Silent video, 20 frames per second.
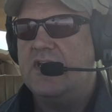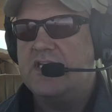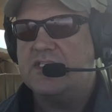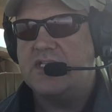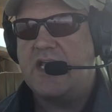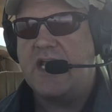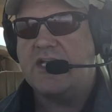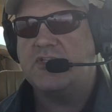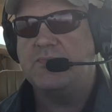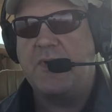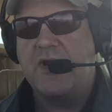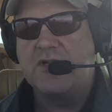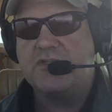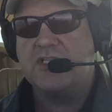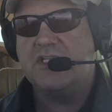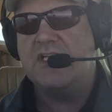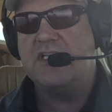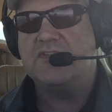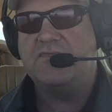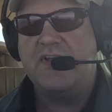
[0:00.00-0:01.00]
these experts
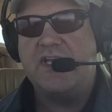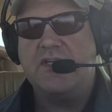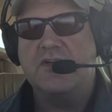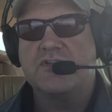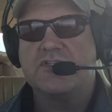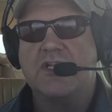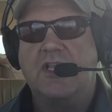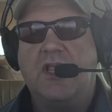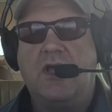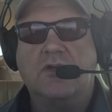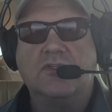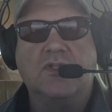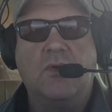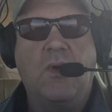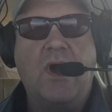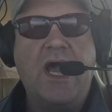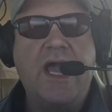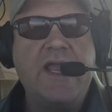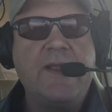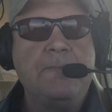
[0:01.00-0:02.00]
and these vendors along the
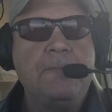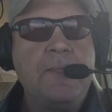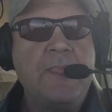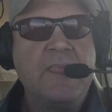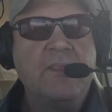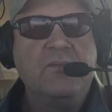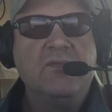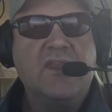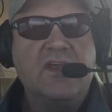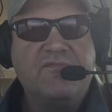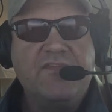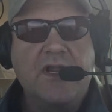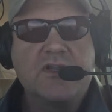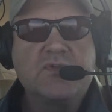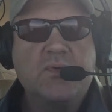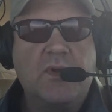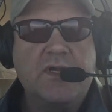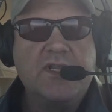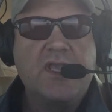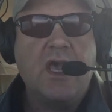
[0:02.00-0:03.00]
way. The
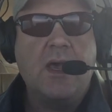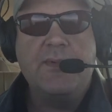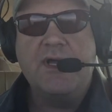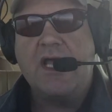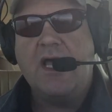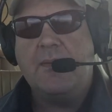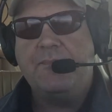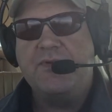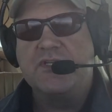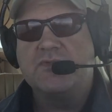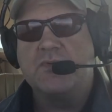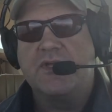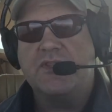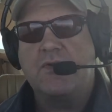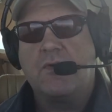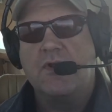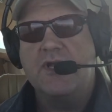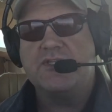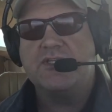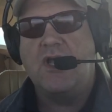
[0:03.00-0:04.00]
first one coming up is with
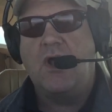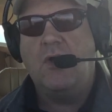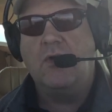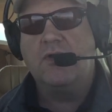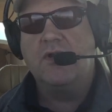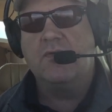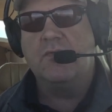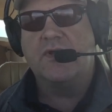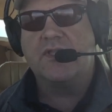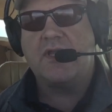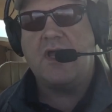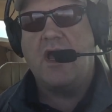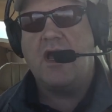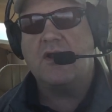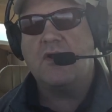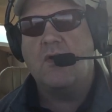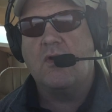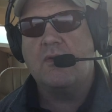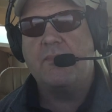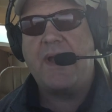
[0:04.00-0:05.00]
Chris Holder with
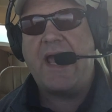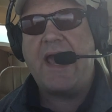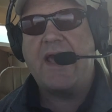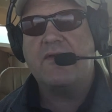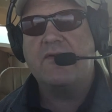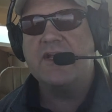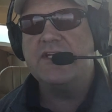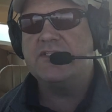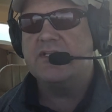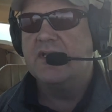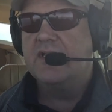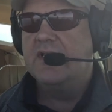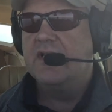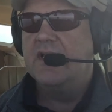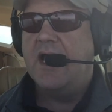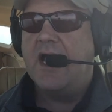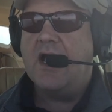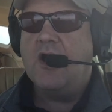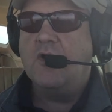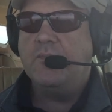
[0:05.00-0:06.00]
Concord Batteries.
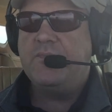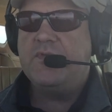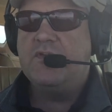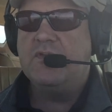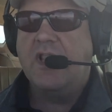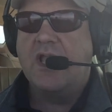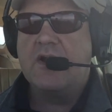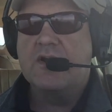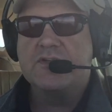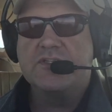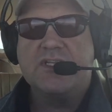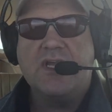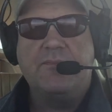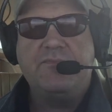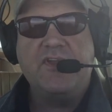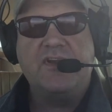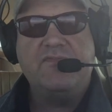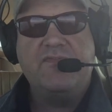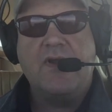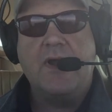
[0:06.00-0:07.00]
I hope you learned
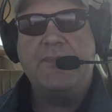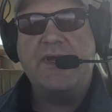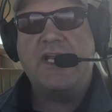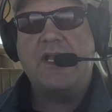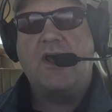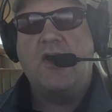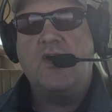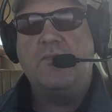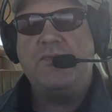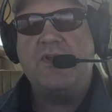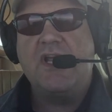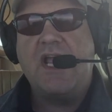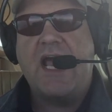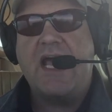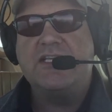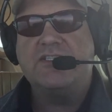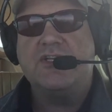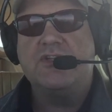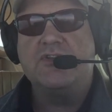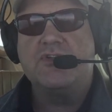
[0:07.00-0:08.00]
something from it, and I hope you
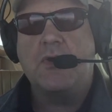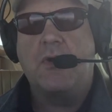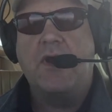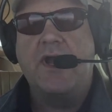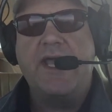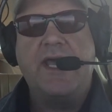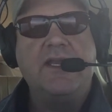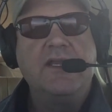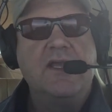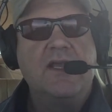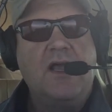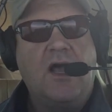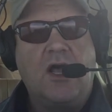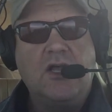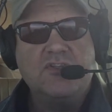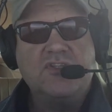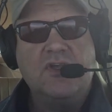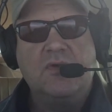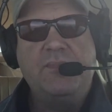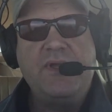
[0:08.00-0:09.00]
guys enjoy it.
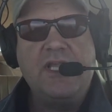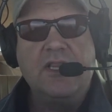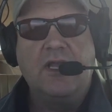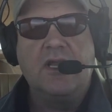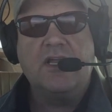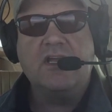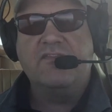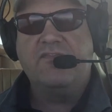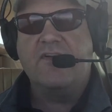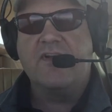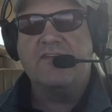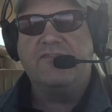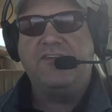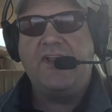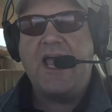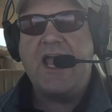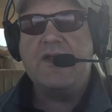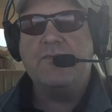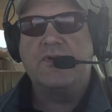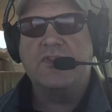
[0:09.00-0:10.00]
Also, be looking for a
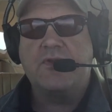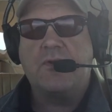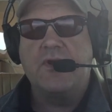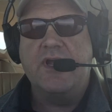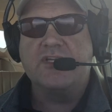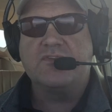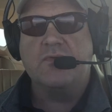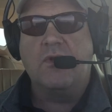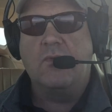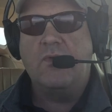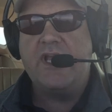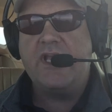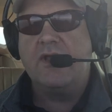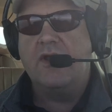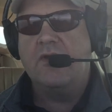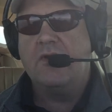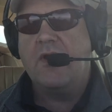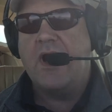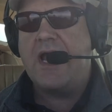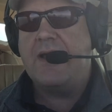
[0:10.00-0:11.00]
flight with Chris where we
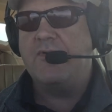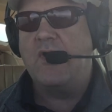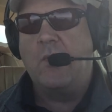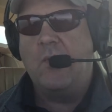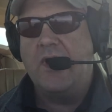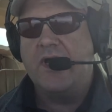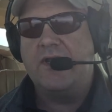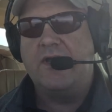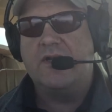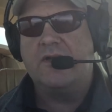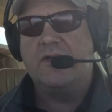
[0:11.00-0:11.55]
go grab a $100